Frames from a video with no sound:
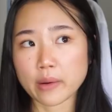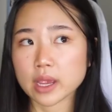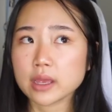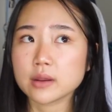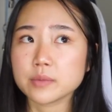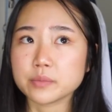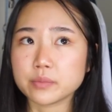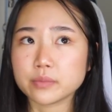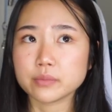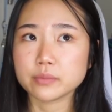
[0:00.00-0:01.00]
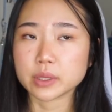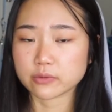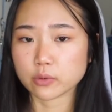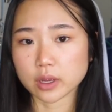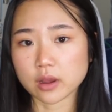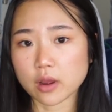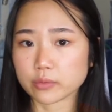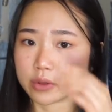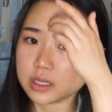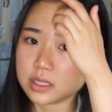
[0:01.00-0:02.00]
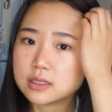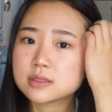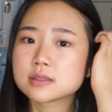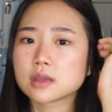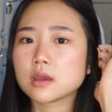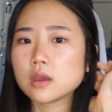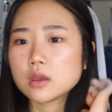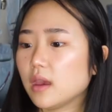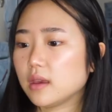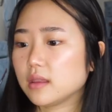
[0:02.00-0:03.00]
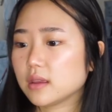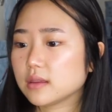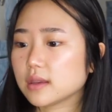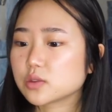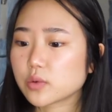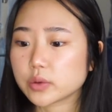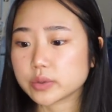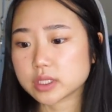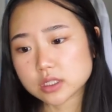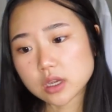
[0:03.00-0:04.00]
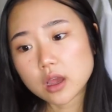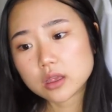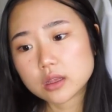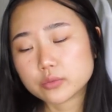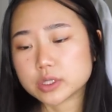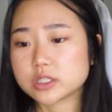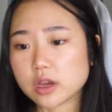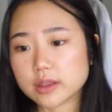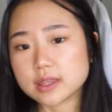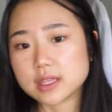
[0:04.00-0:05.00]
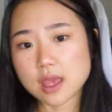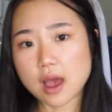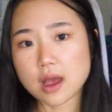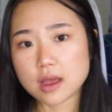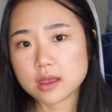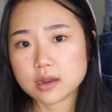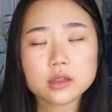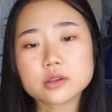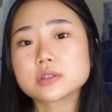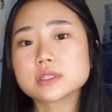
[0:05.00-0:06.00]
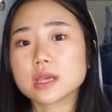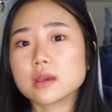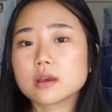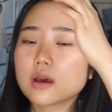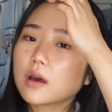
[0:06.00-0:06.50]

it before it got released. And then that's when we shot the ad. There was like